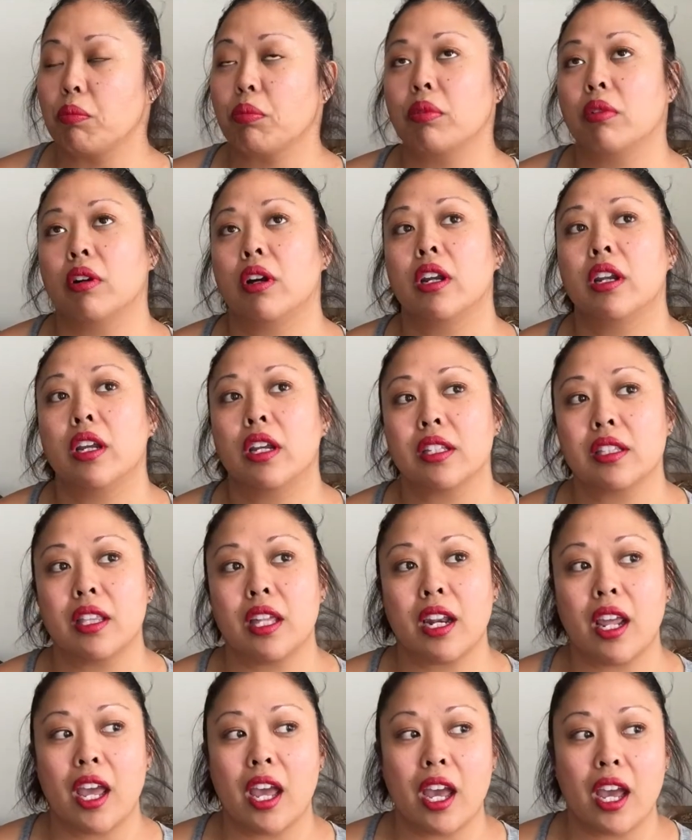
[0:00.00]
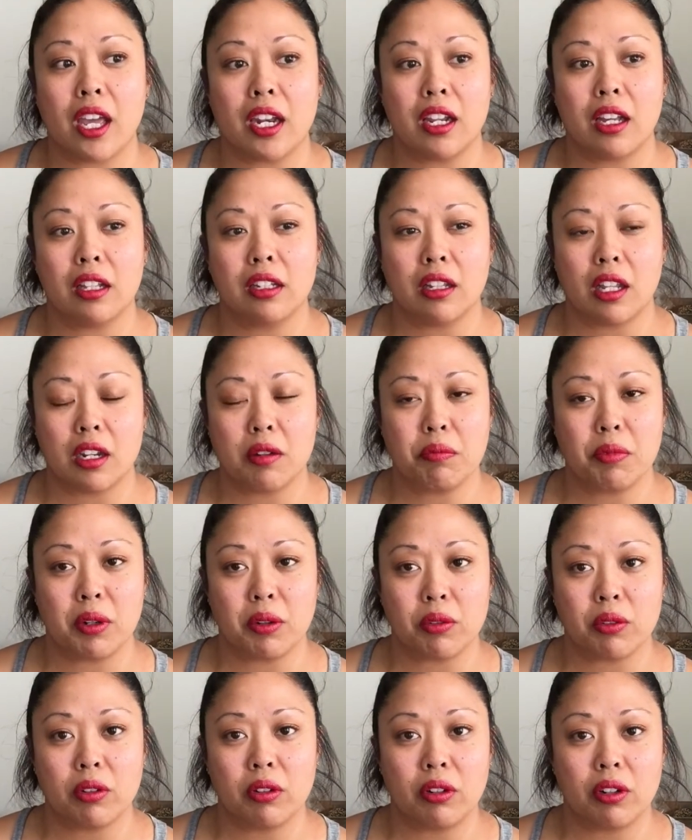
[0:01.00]
product that had a lot of
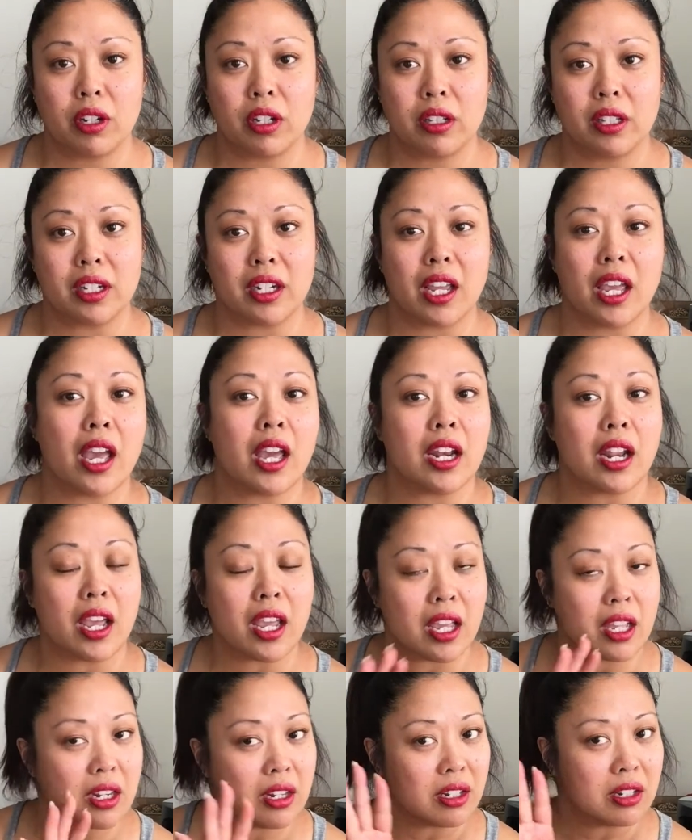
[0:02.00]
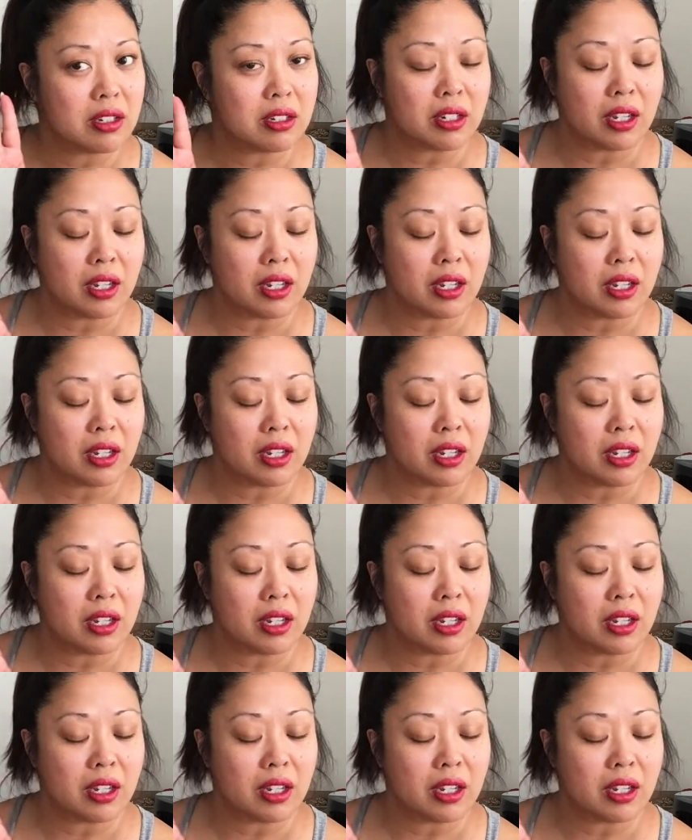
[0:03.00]
mineral oil and I had I had a,